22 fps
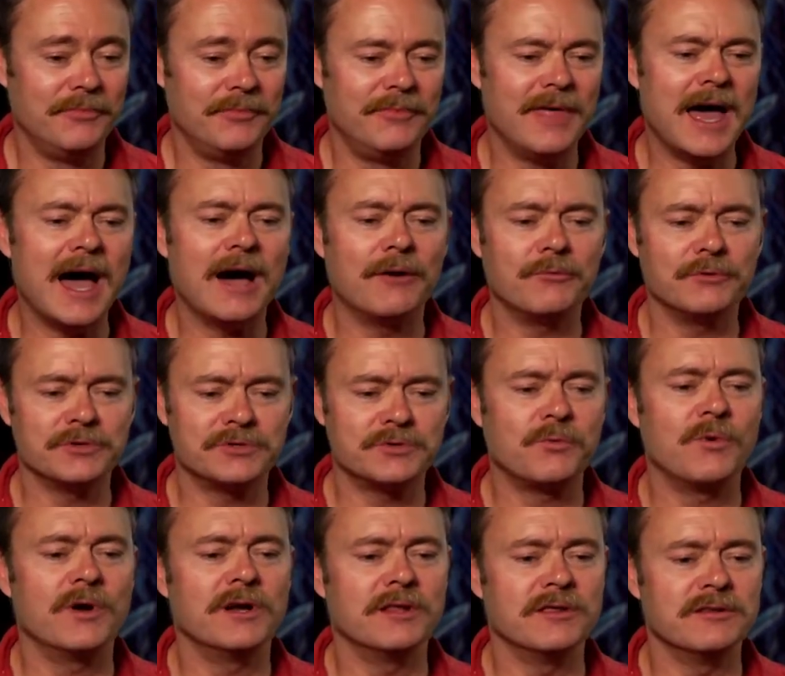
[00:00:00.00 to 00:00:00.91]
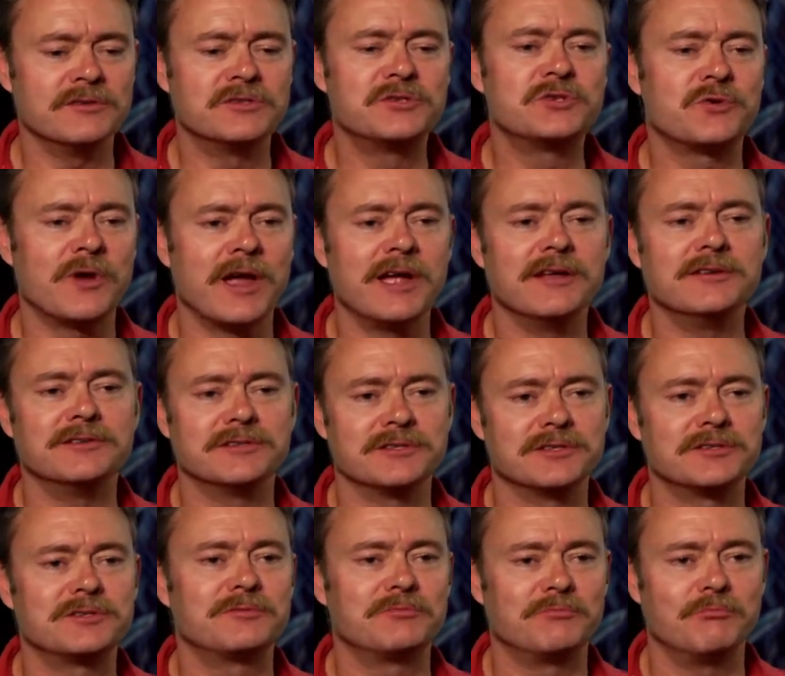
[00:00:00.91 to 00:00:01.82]
That was one of the
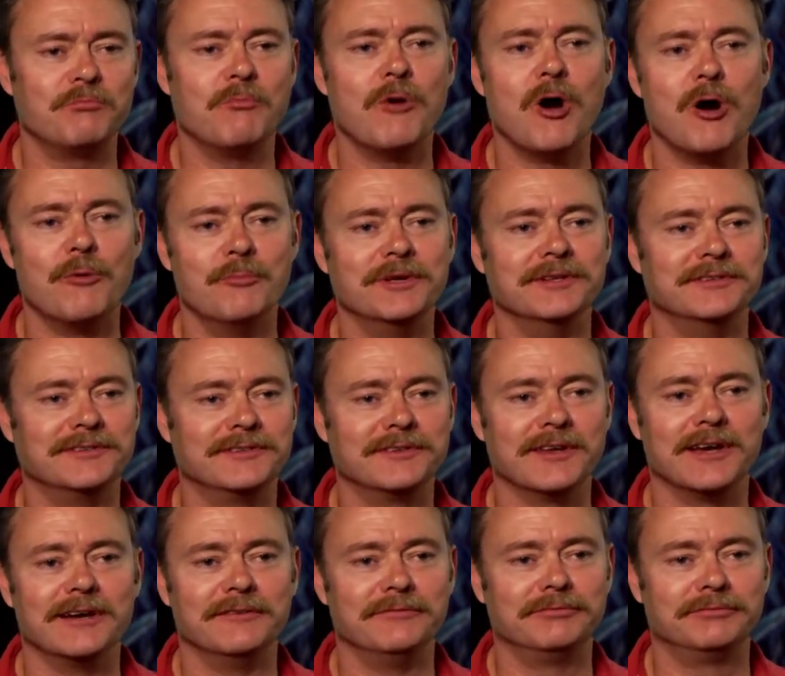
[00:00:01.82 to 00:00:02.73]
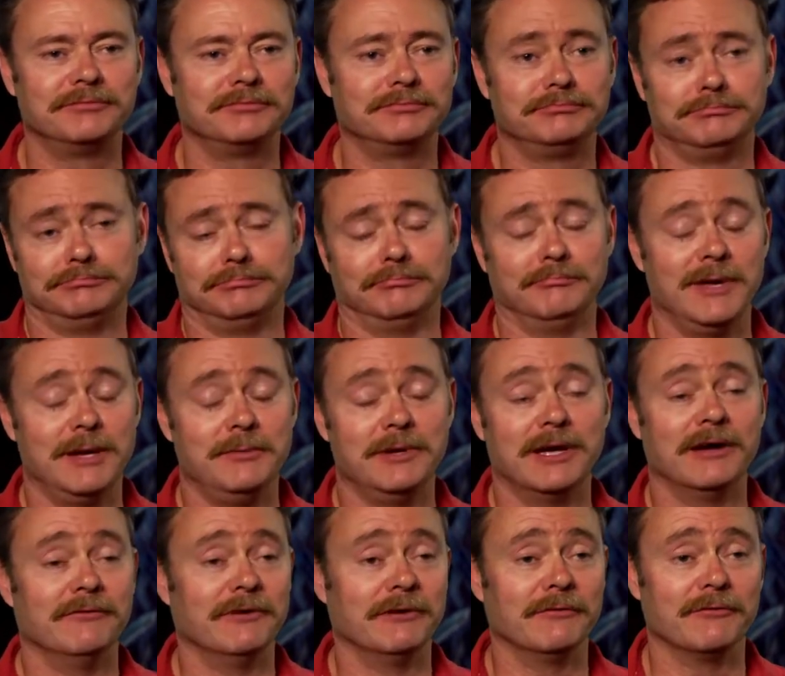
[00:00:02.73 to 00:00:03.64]
strangest moments I've
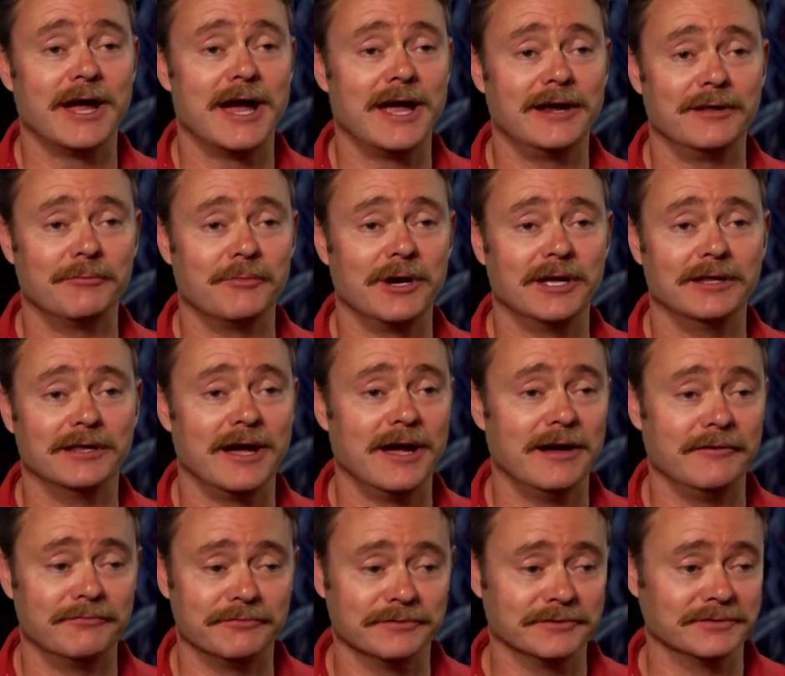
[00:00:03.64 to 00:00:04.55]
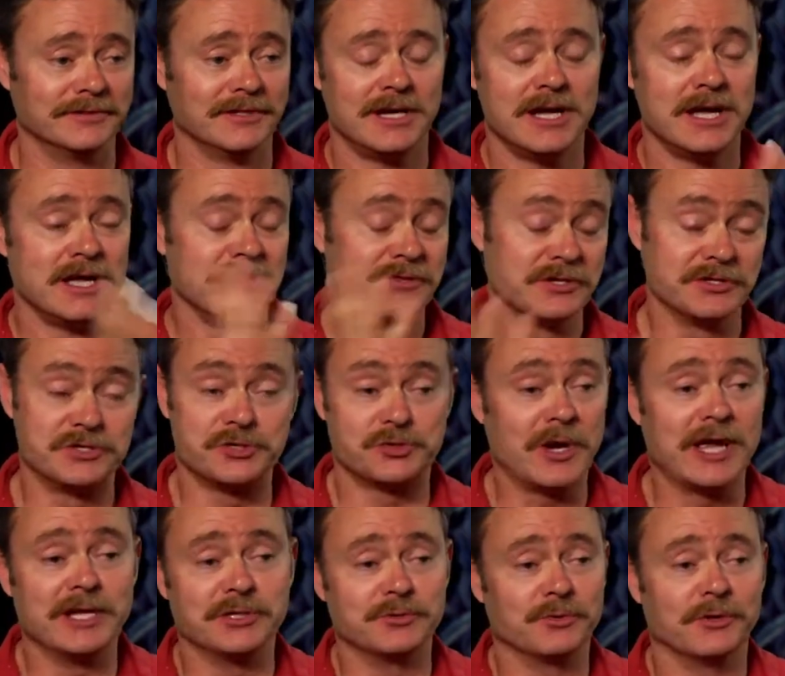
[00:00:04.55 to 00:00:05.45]
ever had in my life, was this
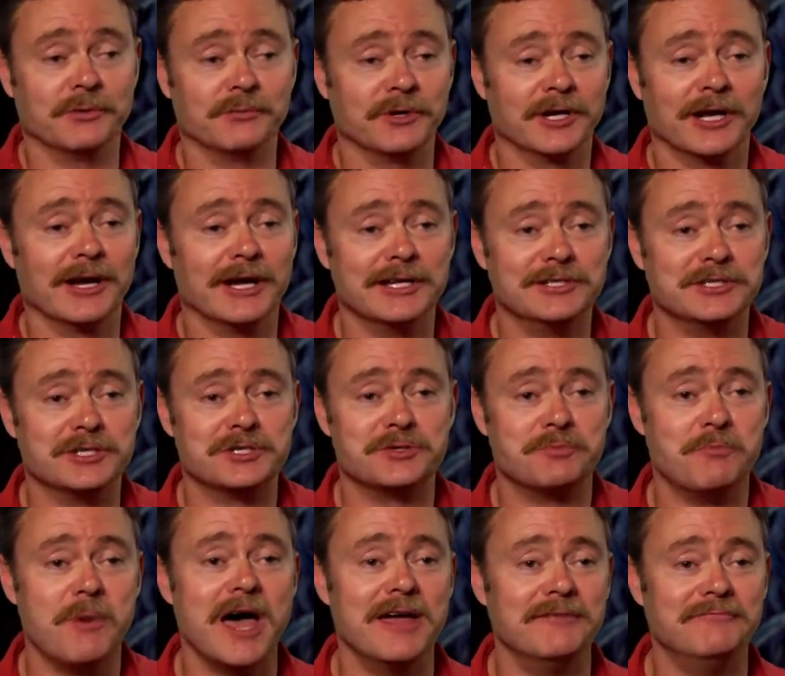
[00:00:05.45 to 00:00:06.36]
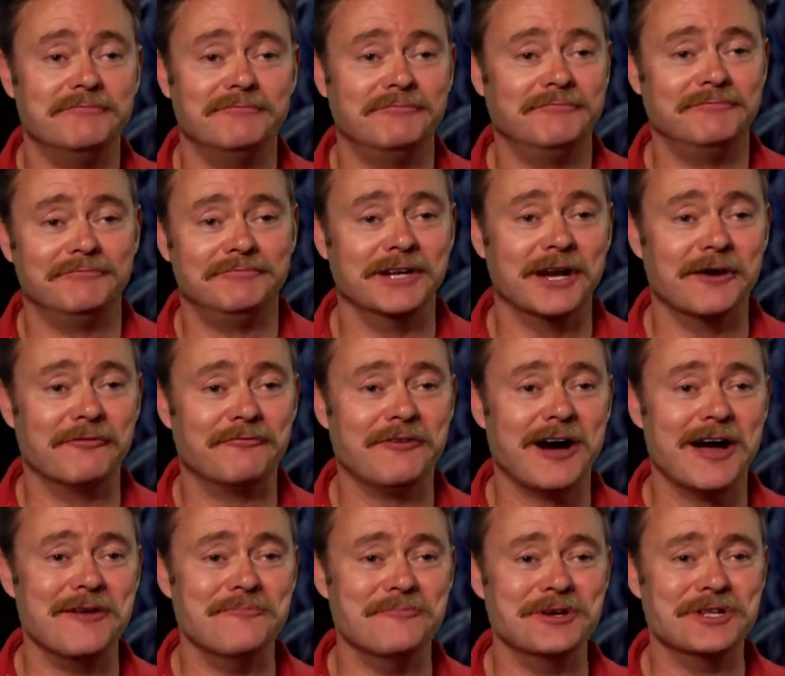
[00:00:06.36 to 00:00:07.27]
strange woman I just met,
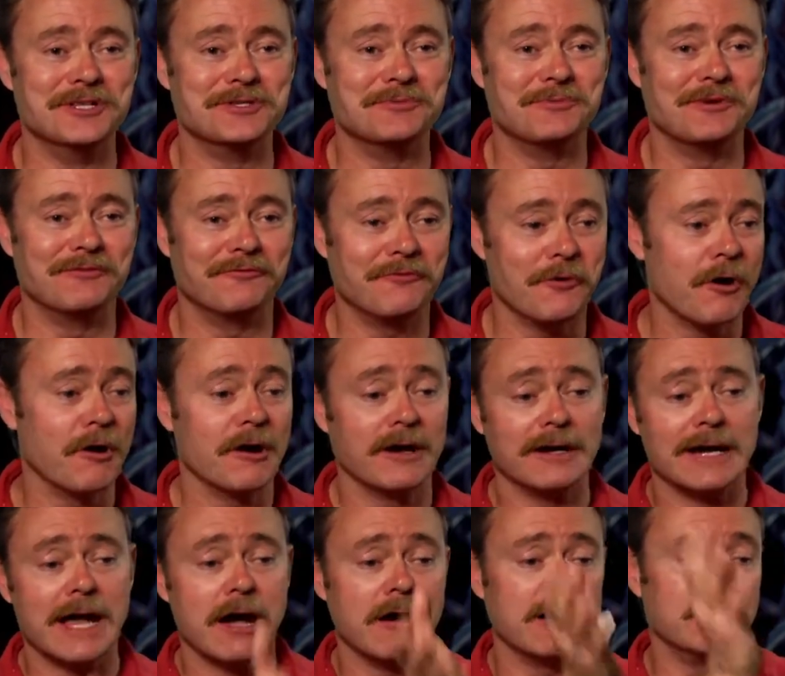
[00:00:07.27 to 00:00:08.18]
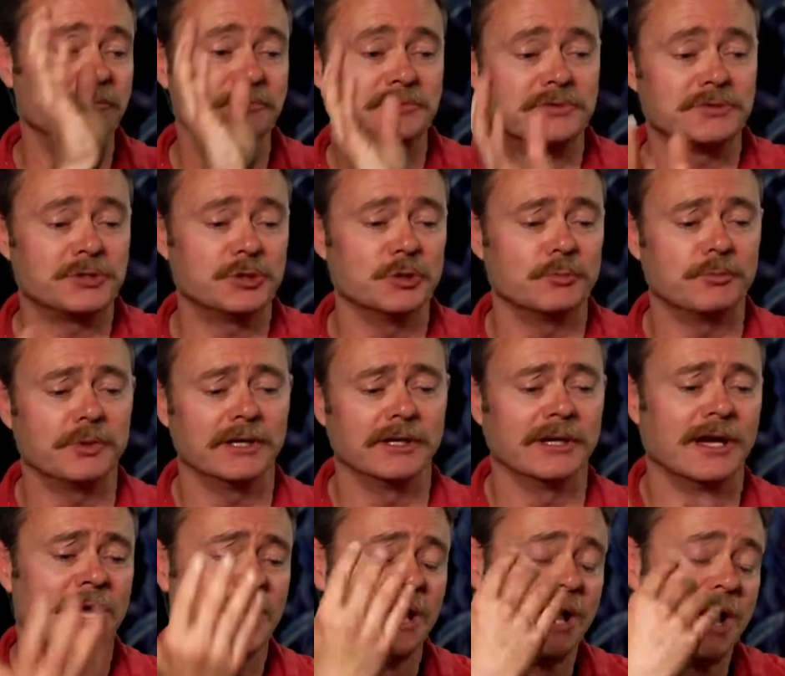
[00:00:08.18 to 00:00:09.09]
5 minutes before, and now I'm
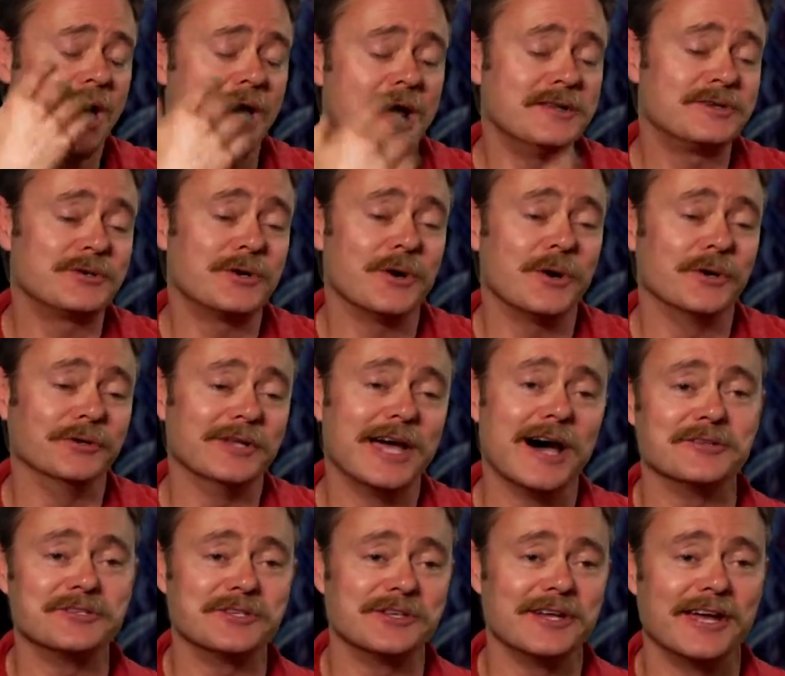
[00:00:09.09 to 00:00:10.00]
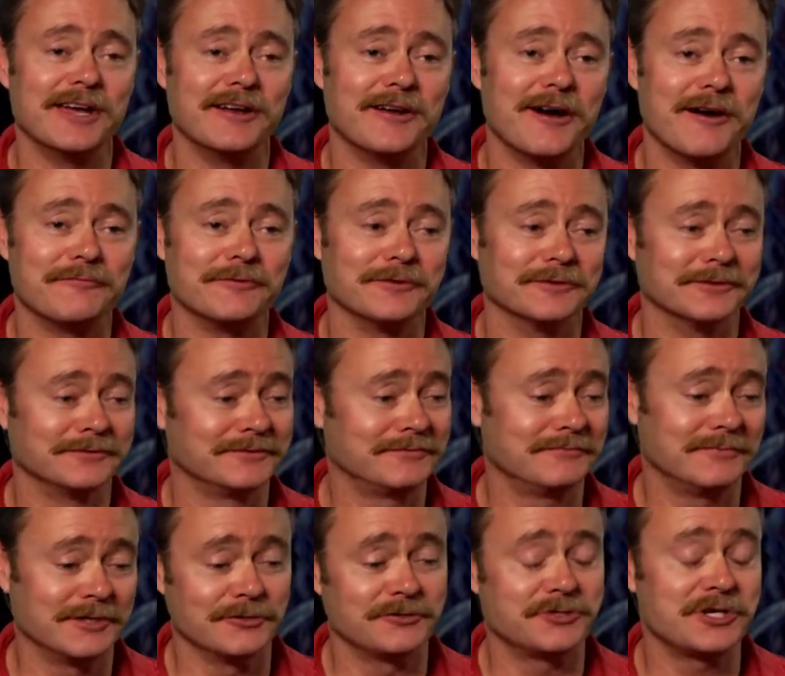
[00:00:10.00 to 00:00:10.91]
scooping ice cold alginate off
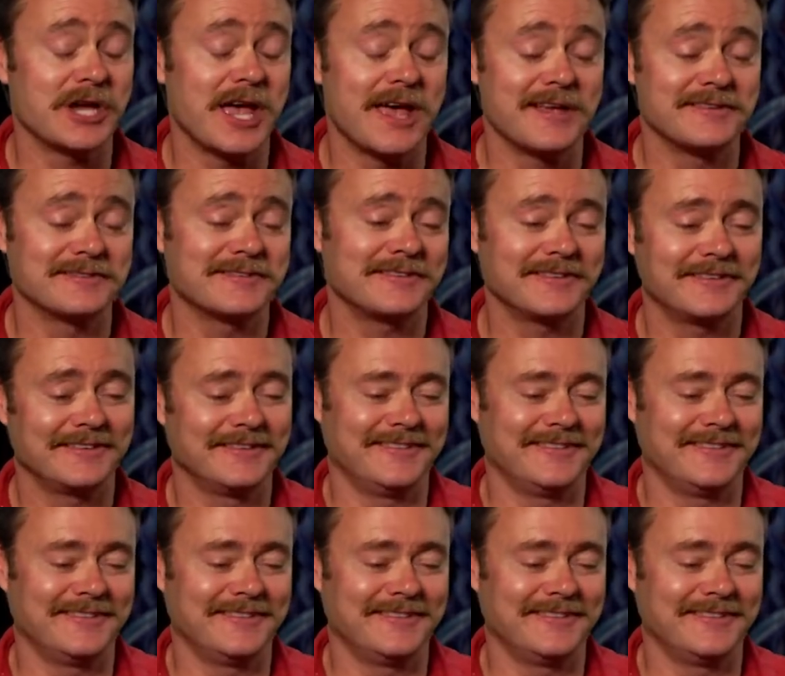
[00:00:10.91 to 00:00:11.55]
her chest.